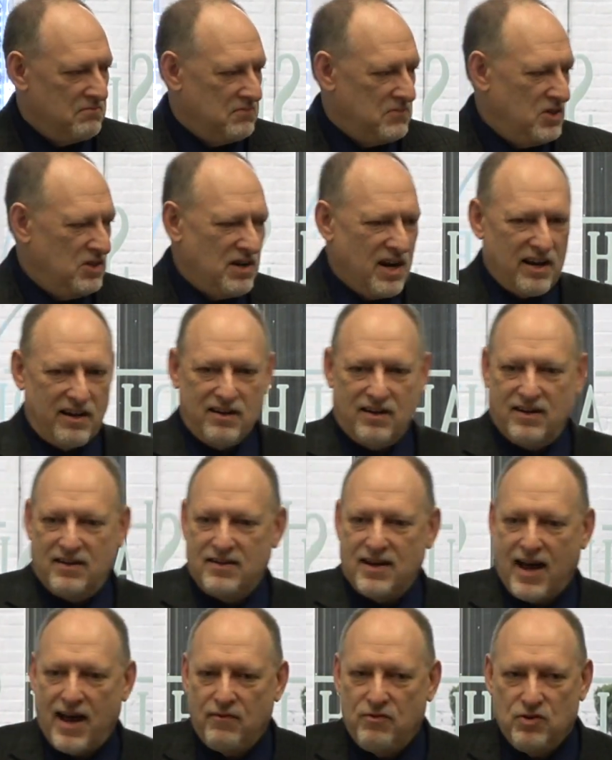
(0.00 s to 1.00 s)
you're not going to
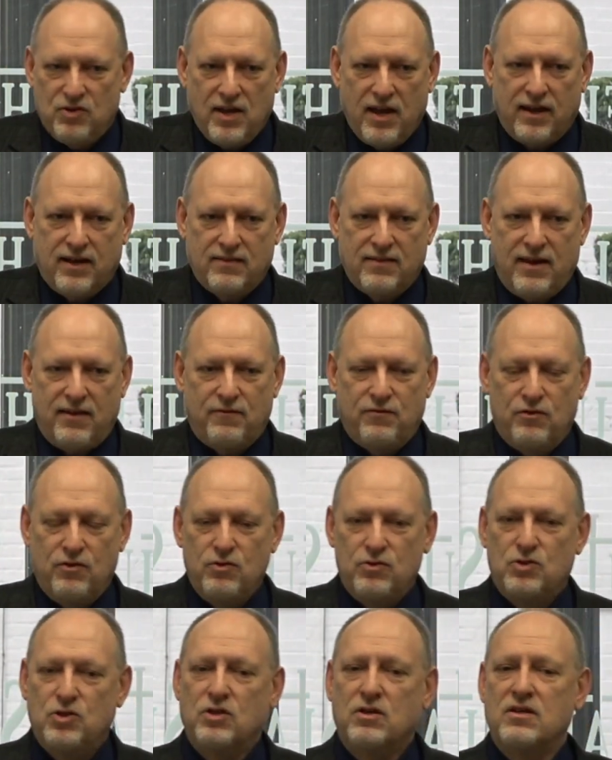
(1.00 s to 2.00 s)
die if you take of that
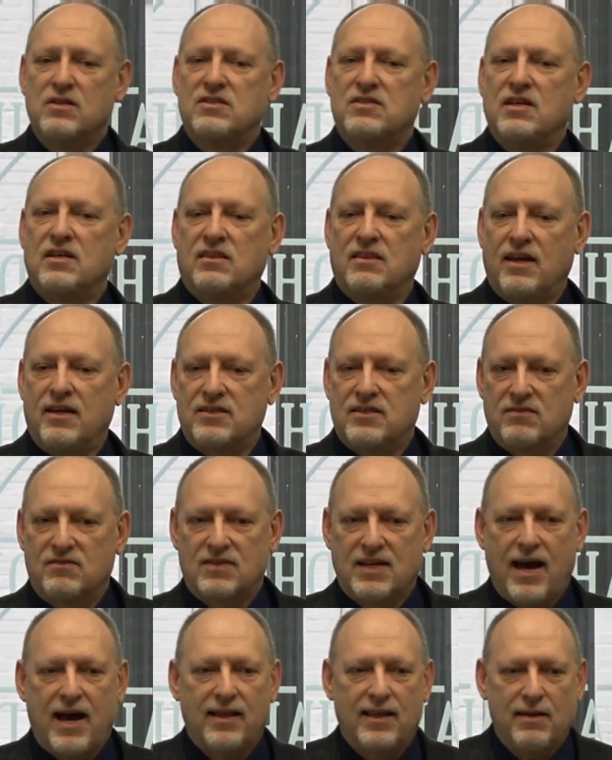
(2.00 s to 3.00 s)
fruit. You're going to see things as
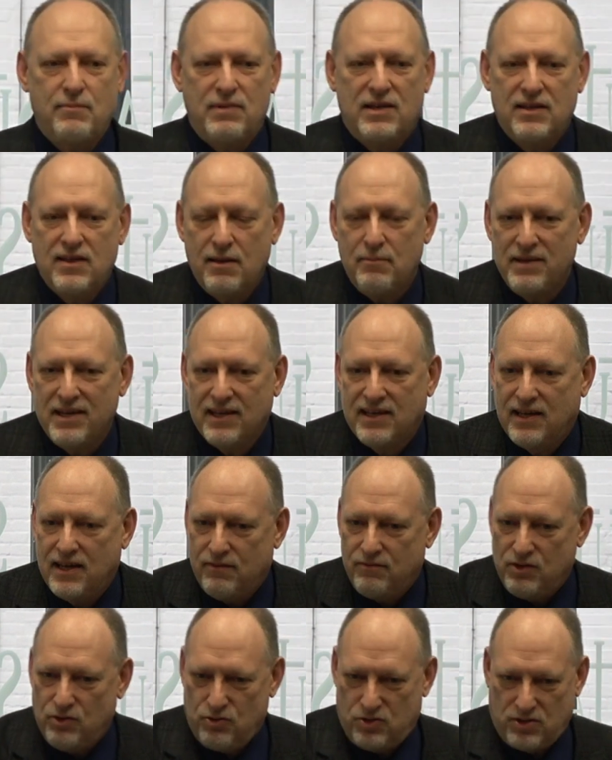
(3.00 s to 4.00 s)
God. Let me, let me
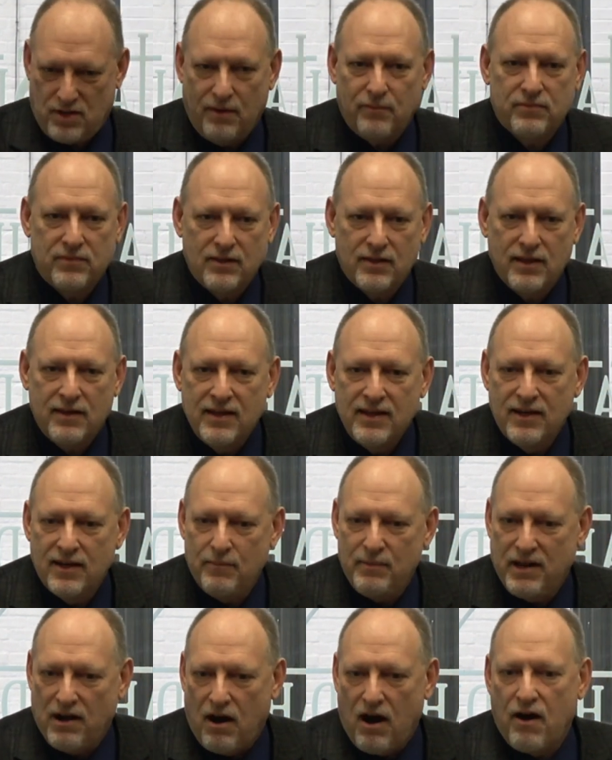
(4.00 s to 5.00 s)
give you something. Let,
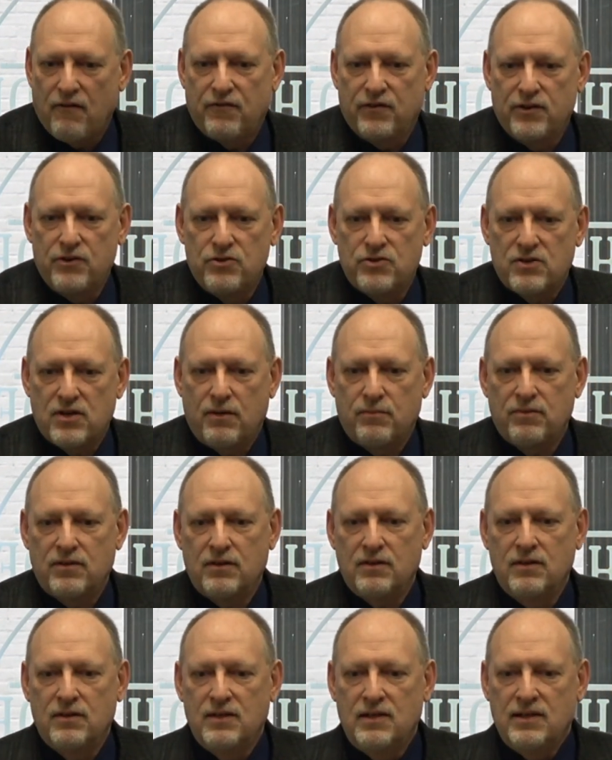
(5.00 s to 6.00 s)
let me offer you
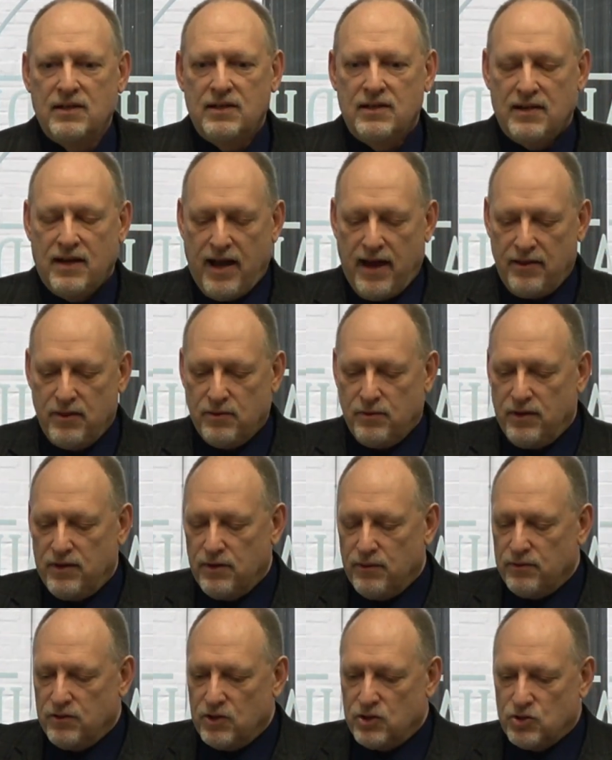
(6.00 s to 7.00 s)
something. And the,
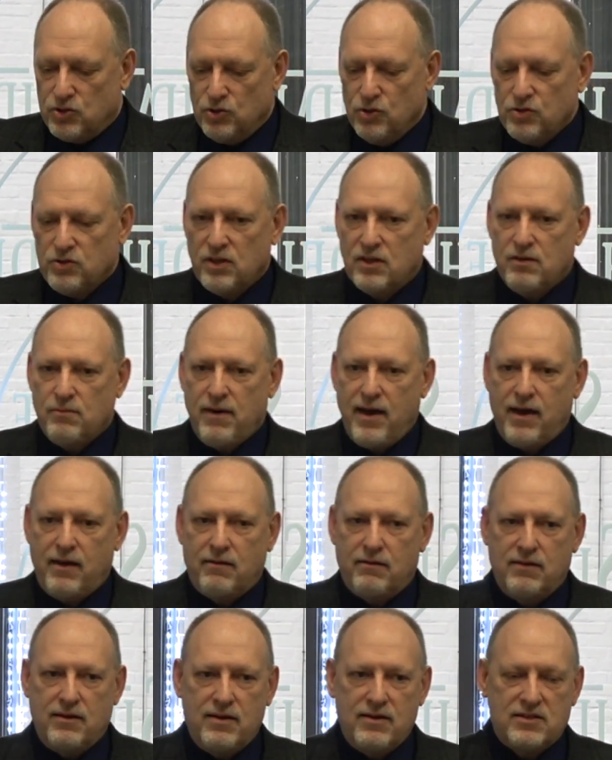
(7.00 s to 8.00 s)
the, the, truth of the
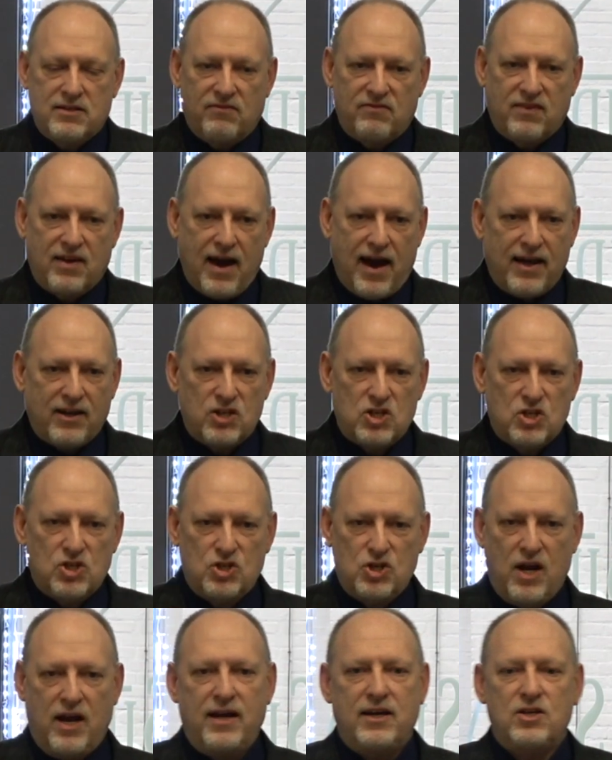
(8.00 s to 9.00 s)
matter is, if God's
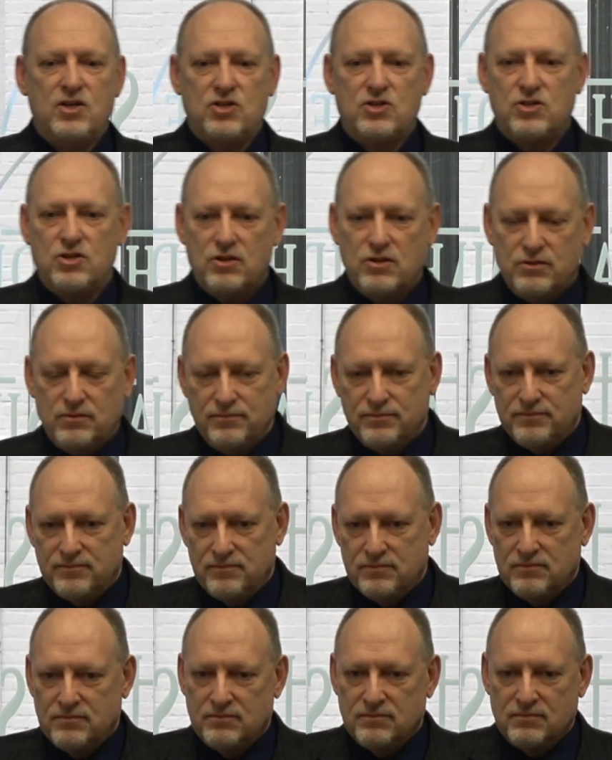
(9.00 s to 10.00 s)
changed you,
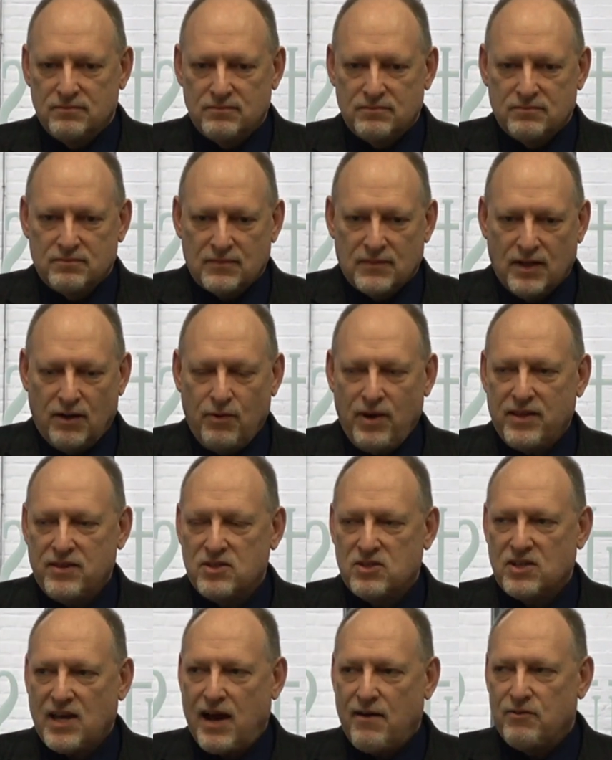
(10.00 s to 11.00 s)
and we had
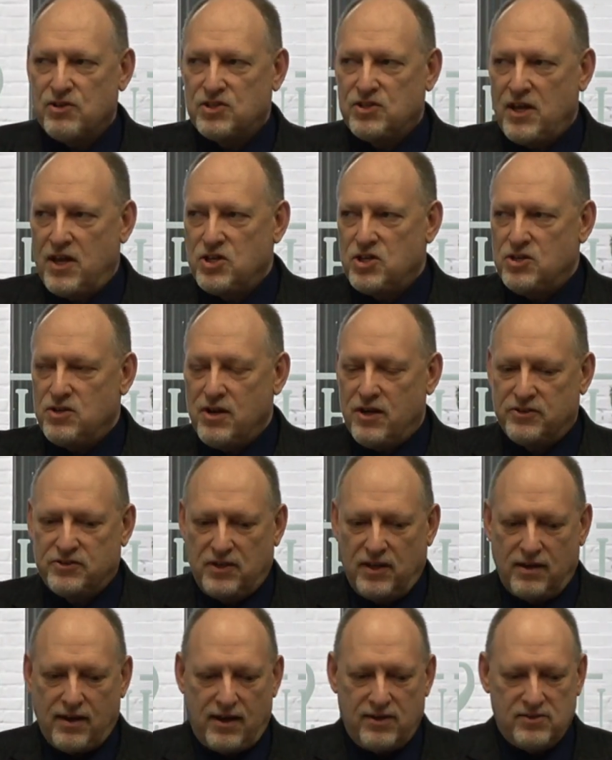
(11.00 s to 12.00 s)
this conversation
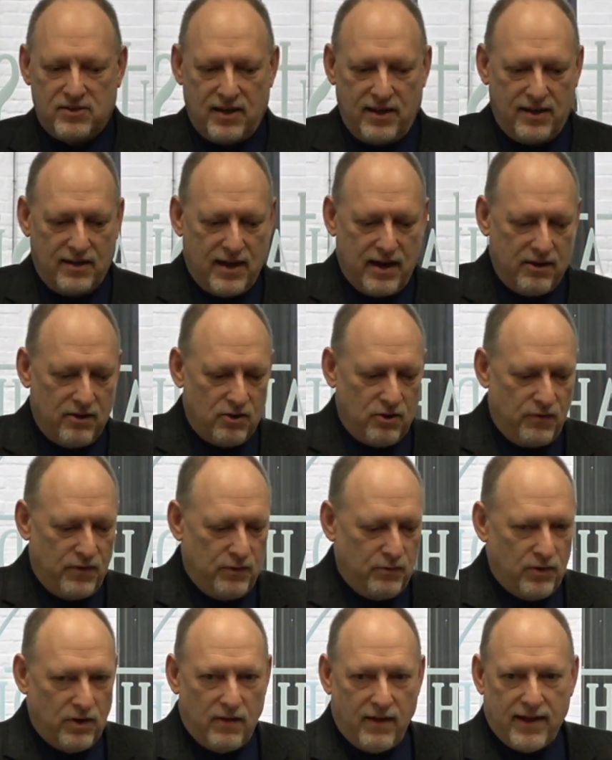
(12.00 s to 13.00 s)
yesterday in Isaiah. I don't know if
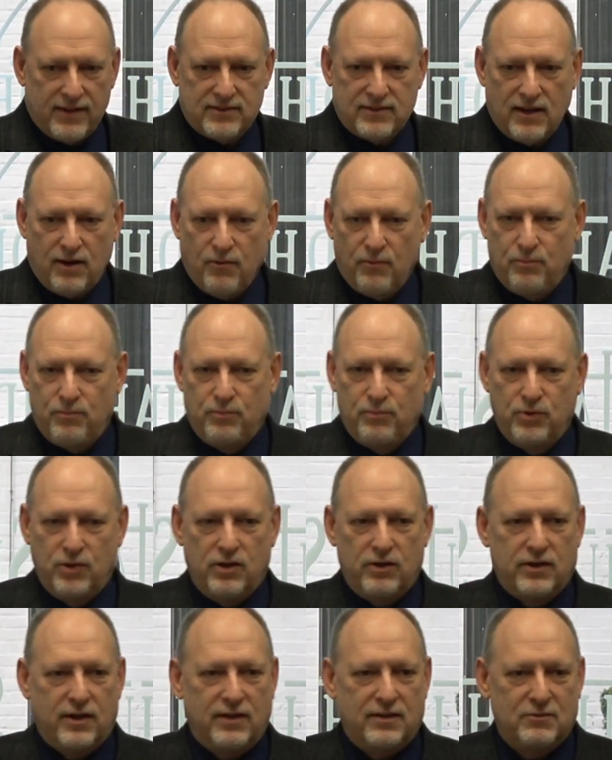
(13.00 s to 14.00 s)
he realized how
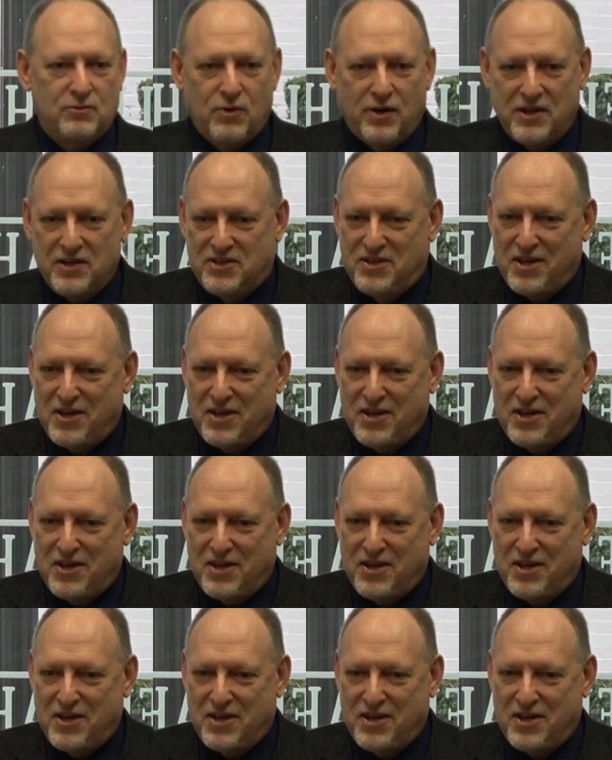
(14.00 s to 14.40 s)
brilliant what he